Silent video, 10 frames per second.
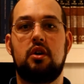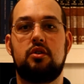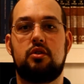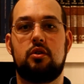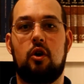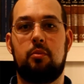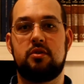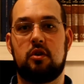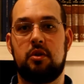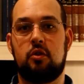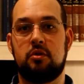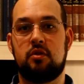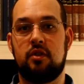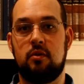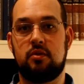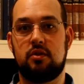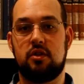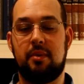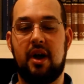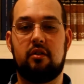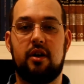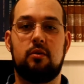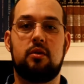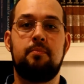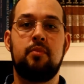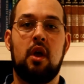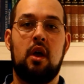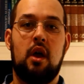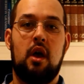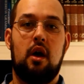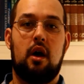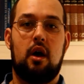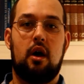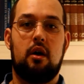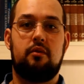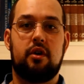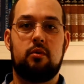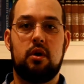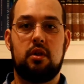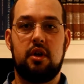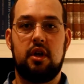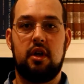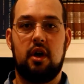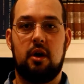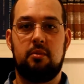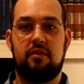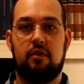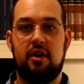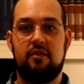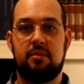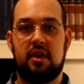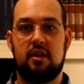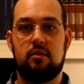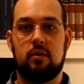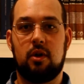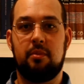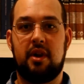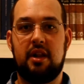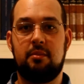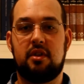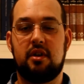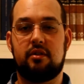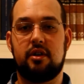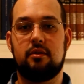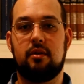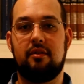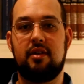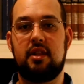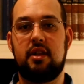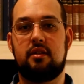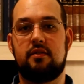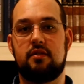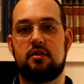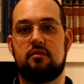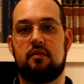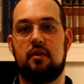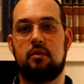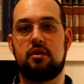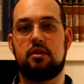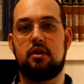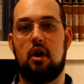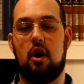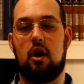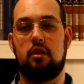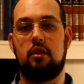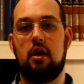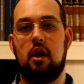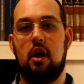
so I hope it's not going to be too much of a nuisance in the background. Very quickly, before I even begin talking about any material, I really need to first of all focus on